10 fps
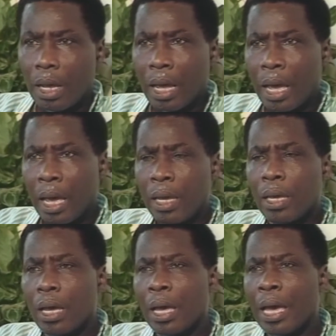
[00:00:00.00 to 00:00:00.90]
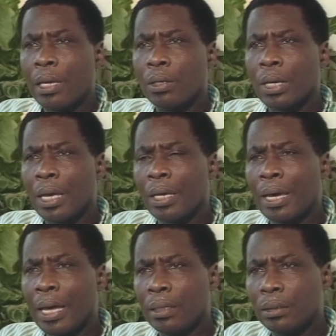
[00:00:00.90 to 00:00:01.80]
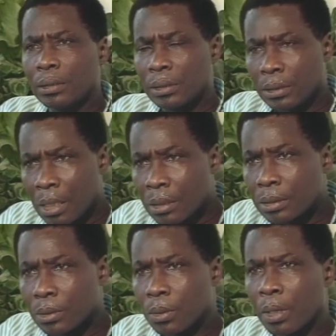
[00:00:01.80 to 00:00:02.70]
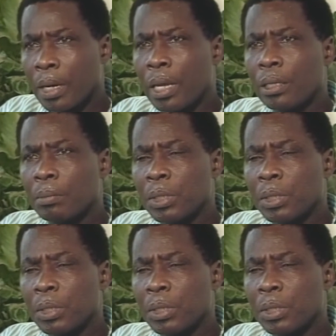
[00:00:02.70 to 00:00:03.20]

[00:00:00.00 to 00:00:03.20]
I can't say so, right?